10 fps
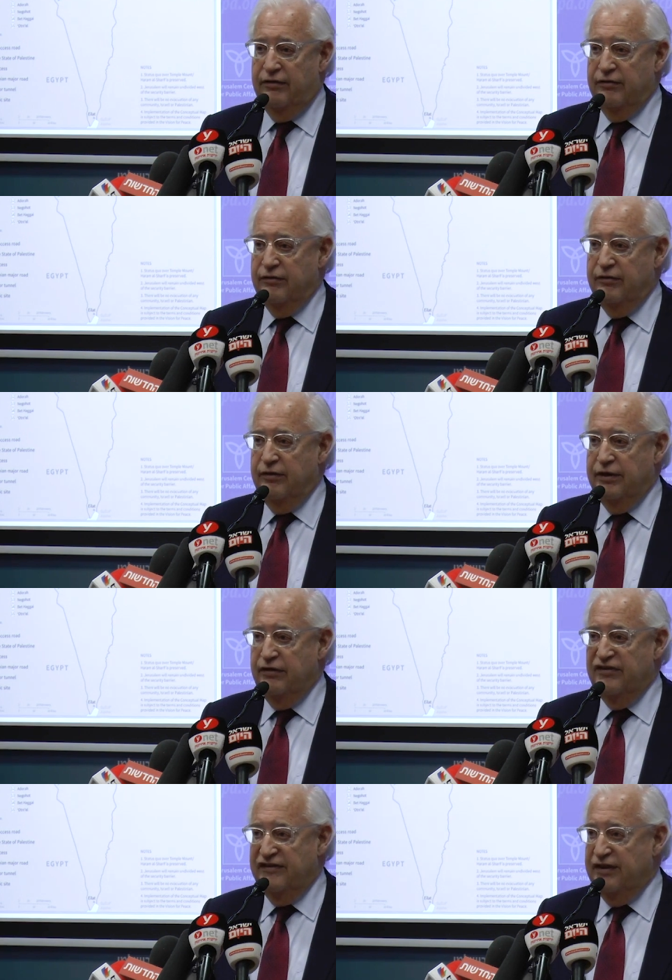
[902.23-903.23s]
their
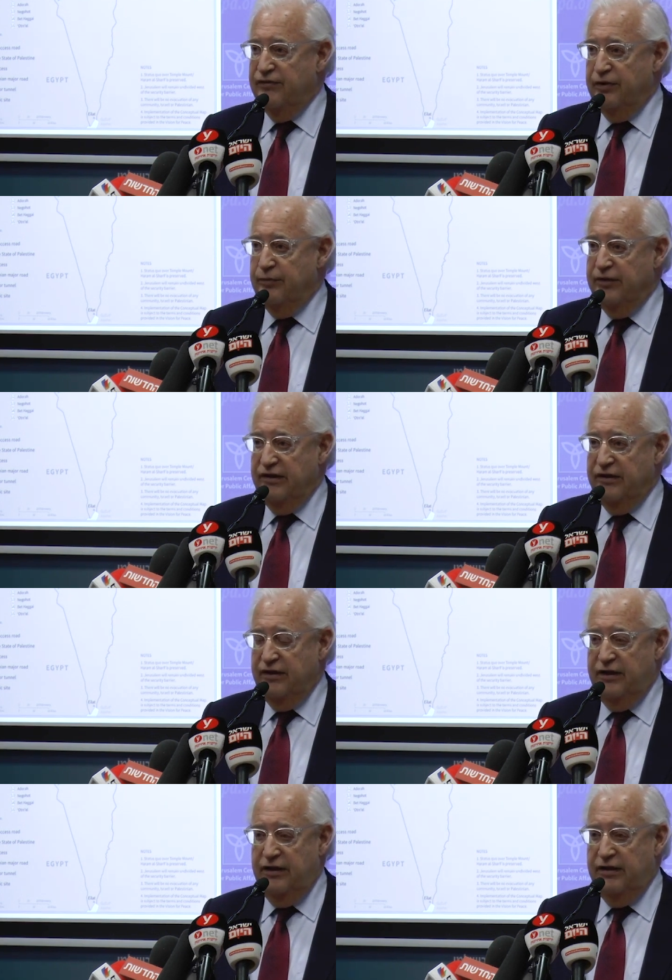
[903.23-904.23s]
existing
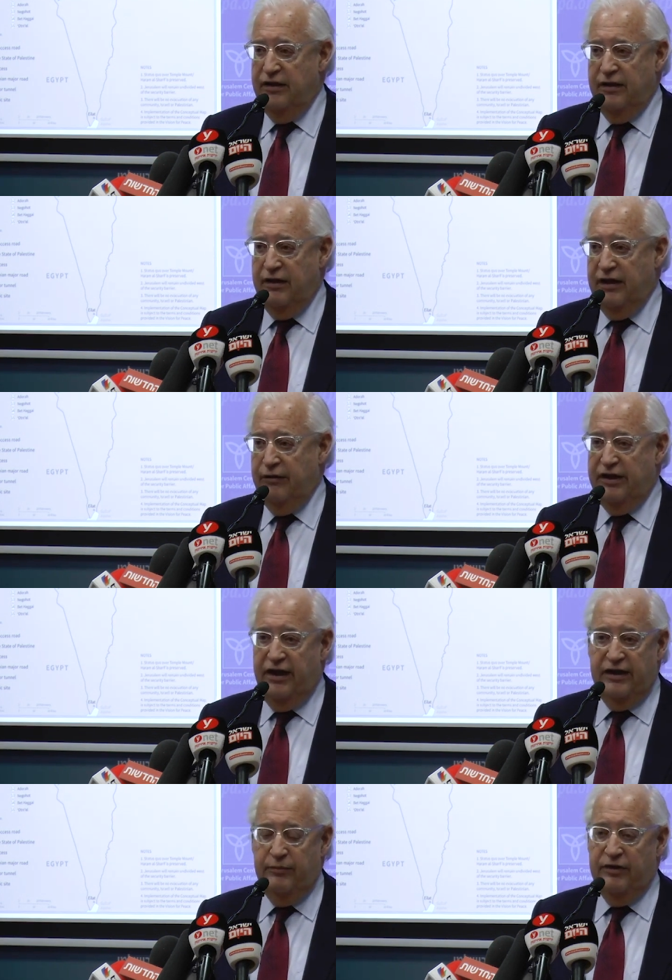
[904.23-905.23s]
footprint in
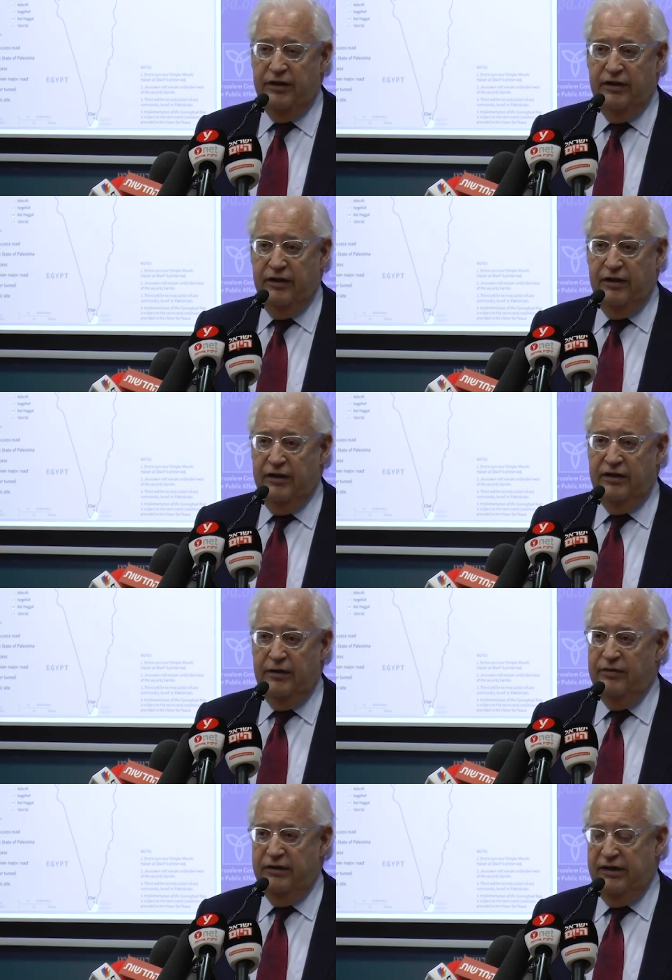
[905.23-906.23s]
Area A and B,
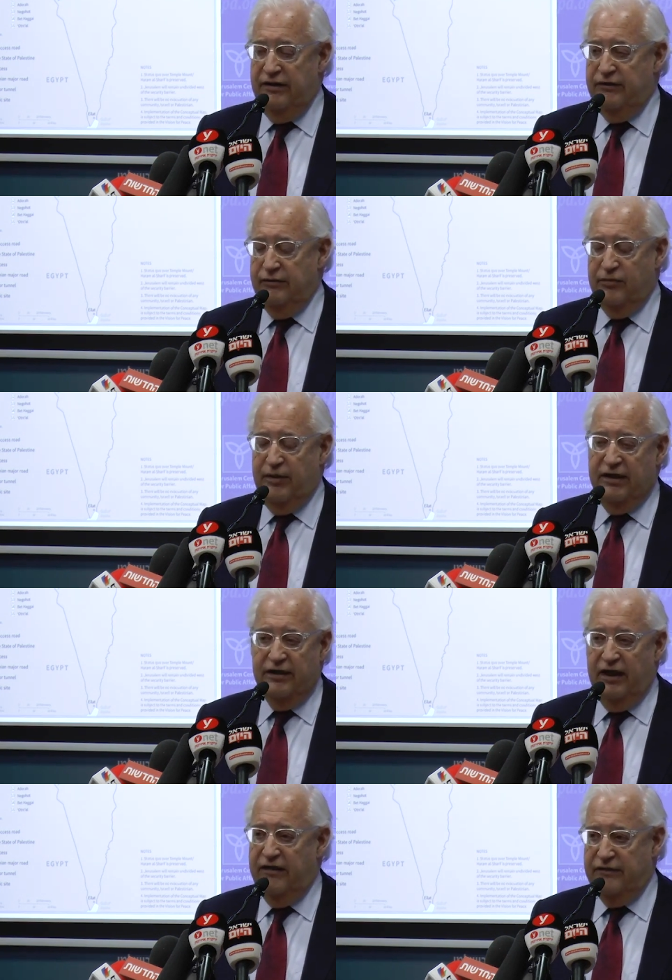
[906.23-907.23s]
the ability to
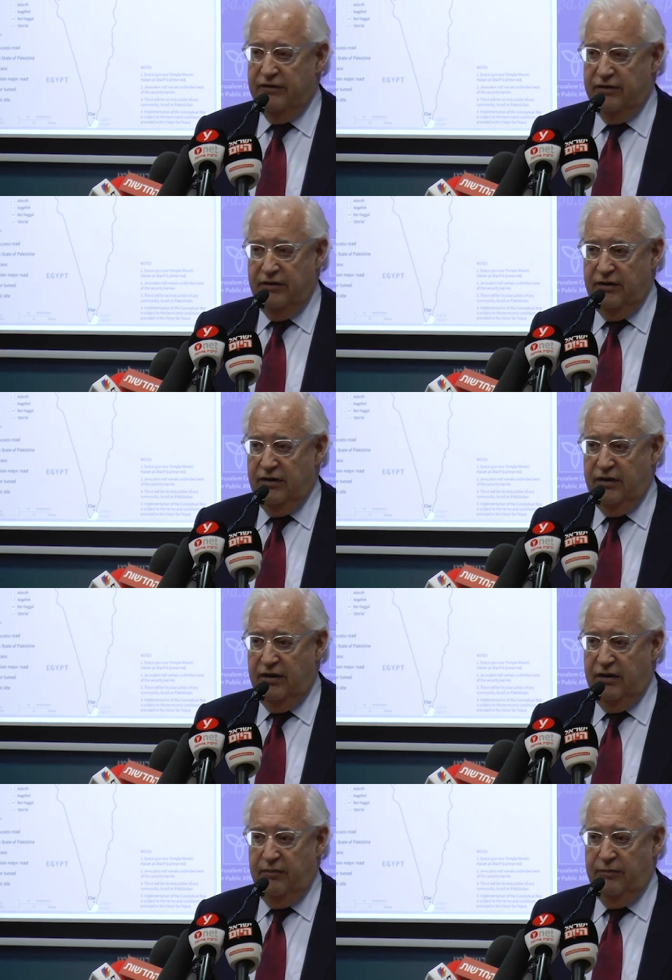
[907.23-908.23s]
expand Gaza
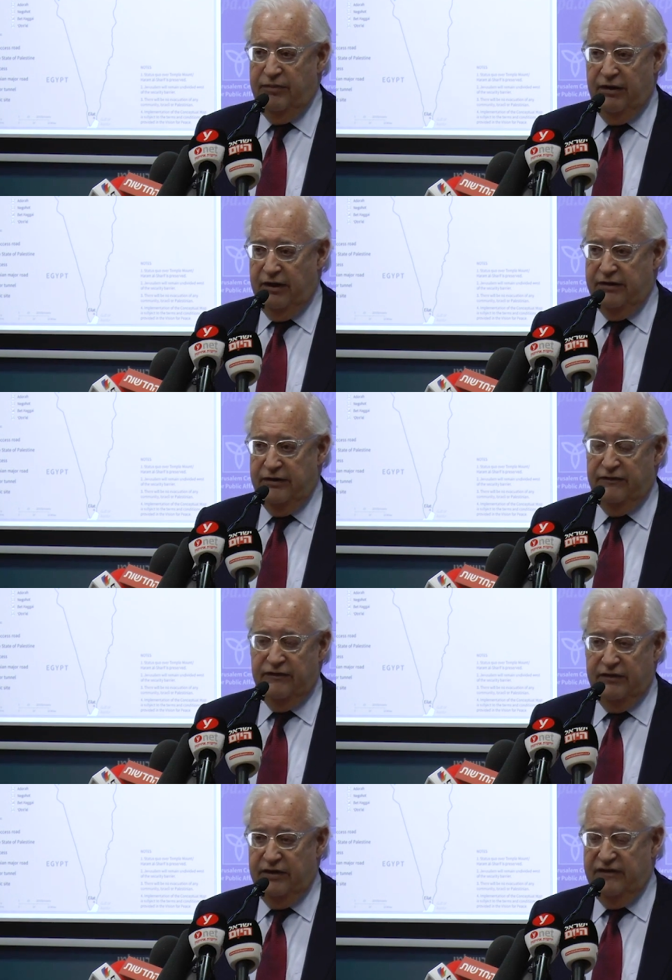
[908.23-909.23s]

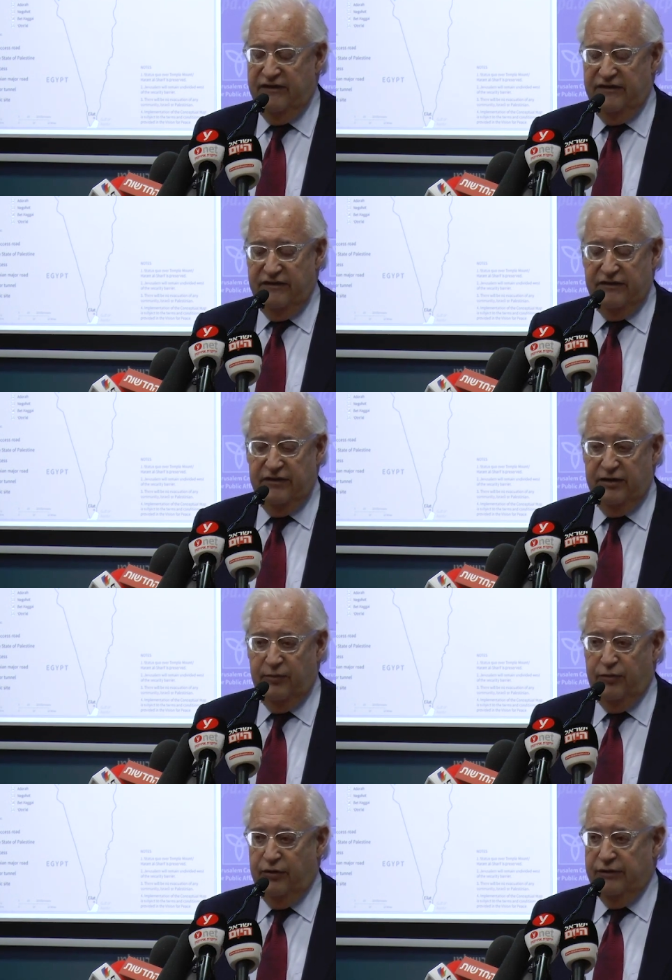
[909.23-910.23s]
beyond its
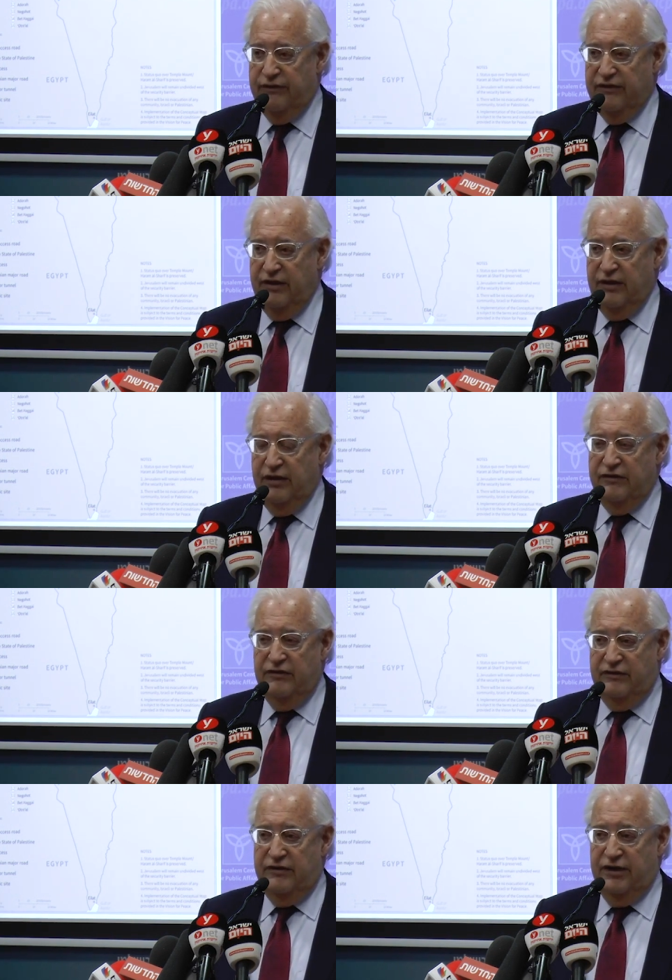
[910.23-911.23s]
existing borders,
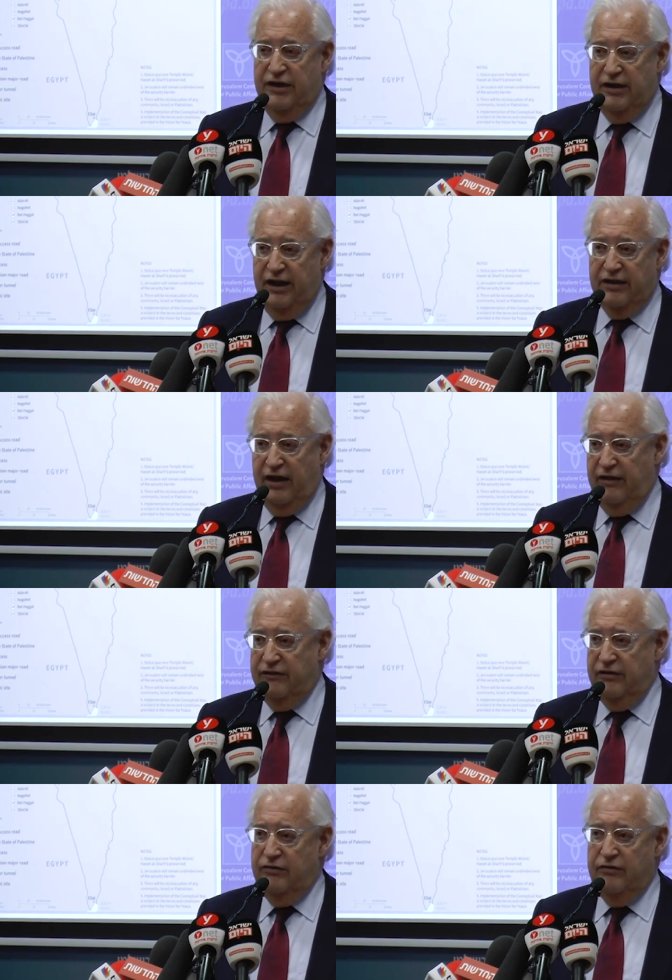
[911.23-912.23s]
to connect
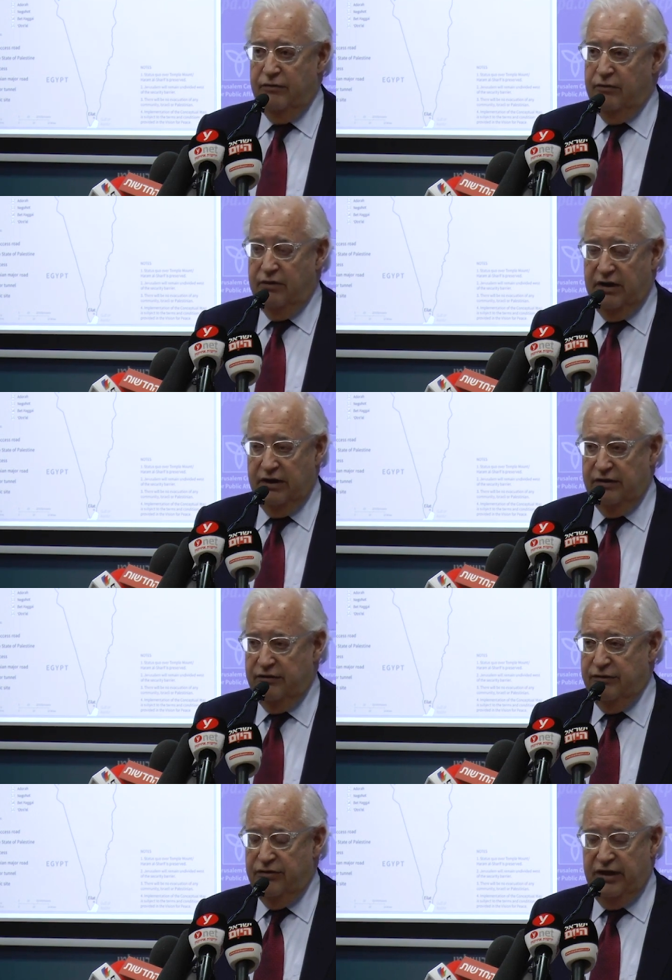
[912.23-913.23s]
Gaza
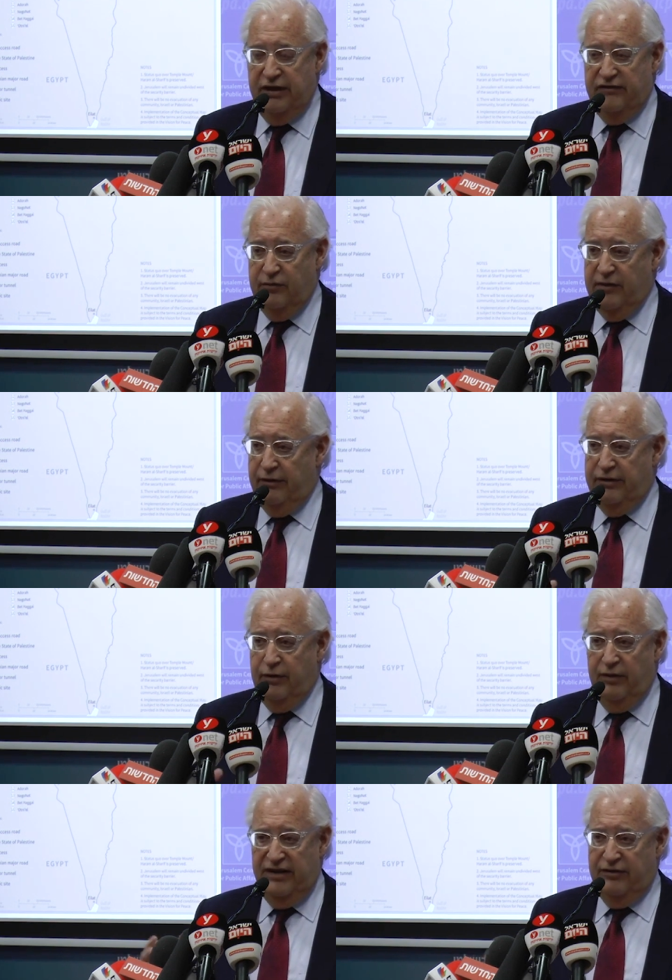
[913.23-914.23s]
to Judea and
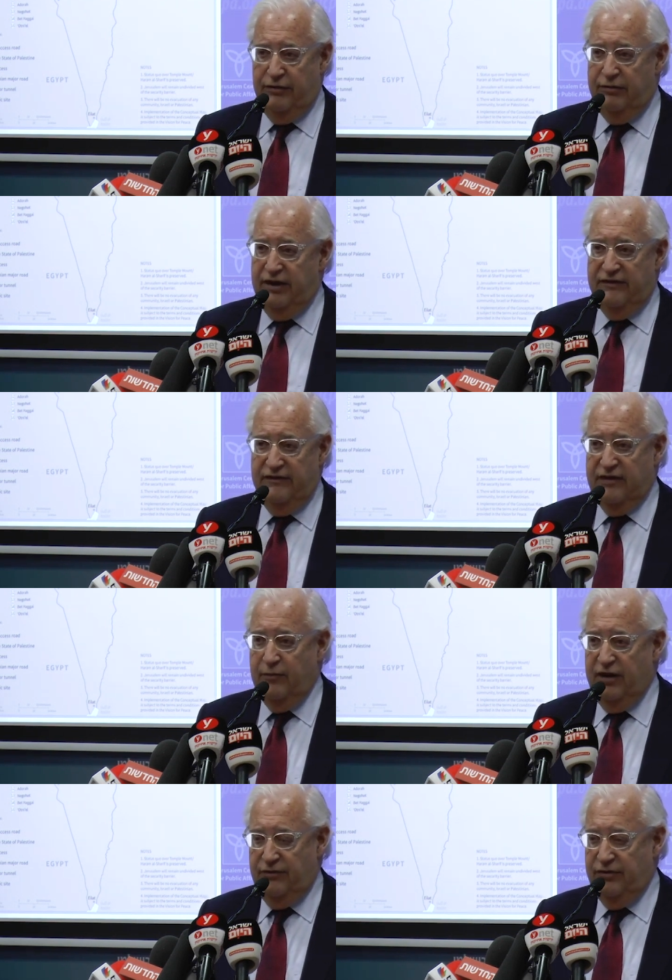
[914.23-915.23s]
Samaria in a way to create
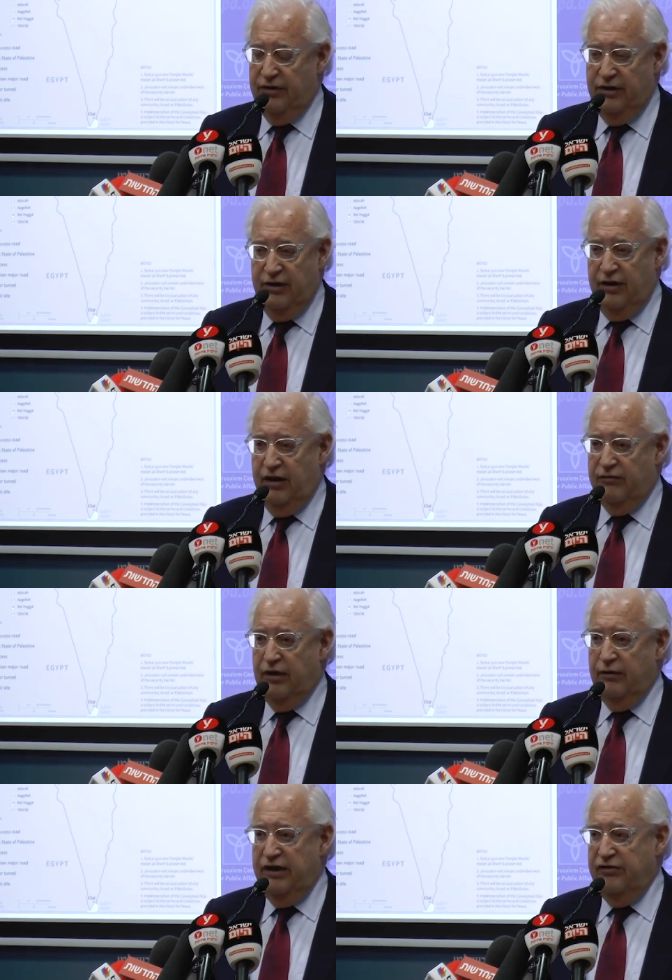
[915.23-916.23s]
some level
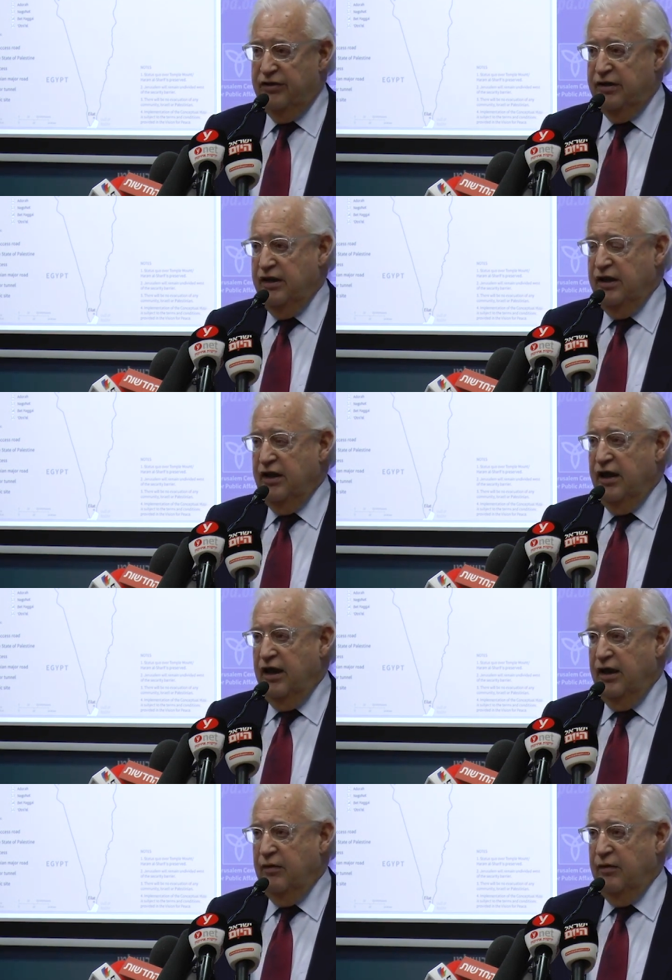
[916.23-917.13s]
of cohesion.